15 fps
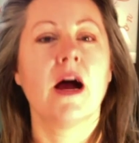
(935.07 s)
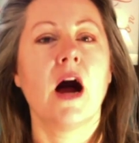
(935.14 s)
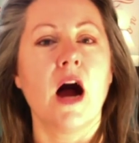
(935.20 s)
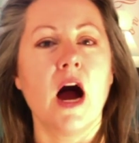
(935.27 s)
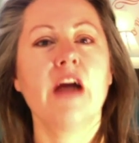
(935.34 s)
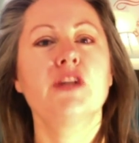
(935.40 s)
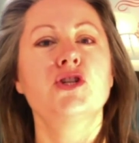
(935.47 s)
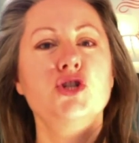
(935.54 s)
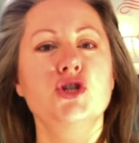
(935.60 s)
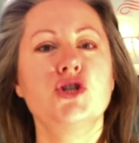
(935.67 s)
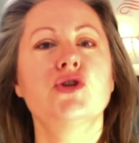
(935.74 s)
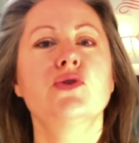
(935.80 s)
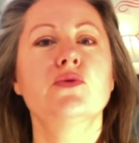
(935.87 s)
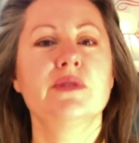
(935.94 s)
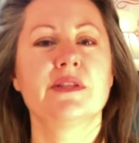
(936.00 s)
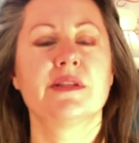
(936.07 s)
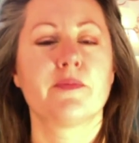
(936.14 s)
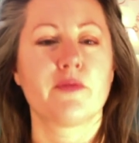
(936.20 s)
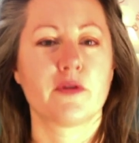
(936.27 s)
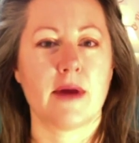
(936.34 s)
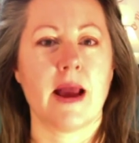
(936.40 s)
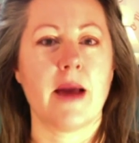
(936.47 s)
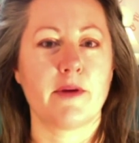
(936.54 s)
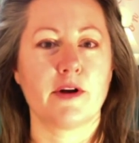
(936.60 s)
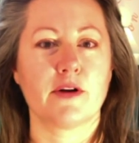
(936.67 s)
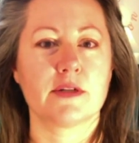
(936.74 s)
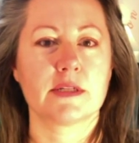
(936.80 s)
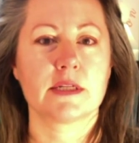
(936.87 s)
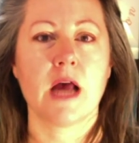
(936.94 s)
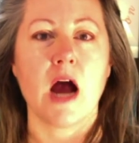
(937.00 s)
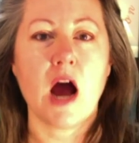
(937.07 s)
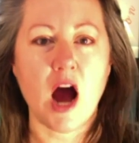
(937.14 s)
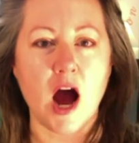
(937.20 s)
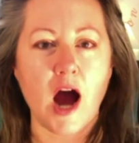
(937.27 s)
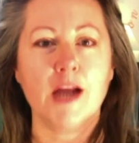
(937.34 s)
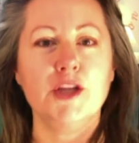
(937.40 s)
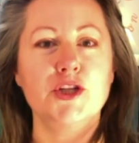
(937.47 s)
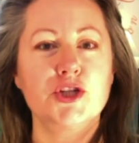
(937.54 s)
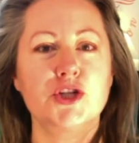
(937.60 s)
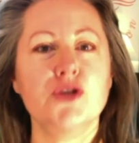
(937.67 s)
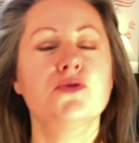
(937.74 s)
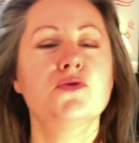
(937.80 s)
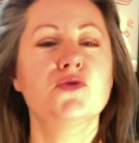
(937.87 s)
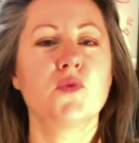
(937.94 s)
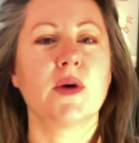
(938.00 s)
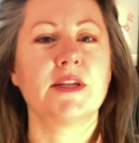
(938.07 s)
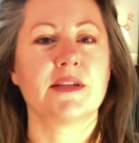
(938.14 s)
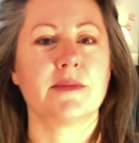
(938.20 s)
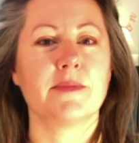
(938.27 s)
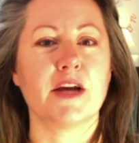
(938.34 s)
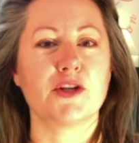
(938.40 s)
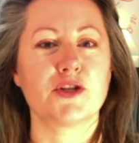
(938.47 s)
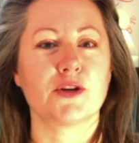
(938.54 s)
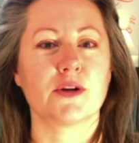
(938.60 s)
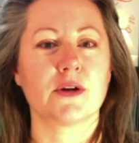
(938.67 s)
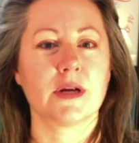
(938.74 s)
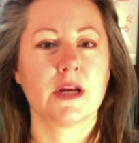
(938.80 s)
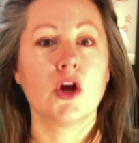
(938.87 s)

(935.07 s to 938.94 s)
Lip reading: I choose the parameters. I choose what to measure.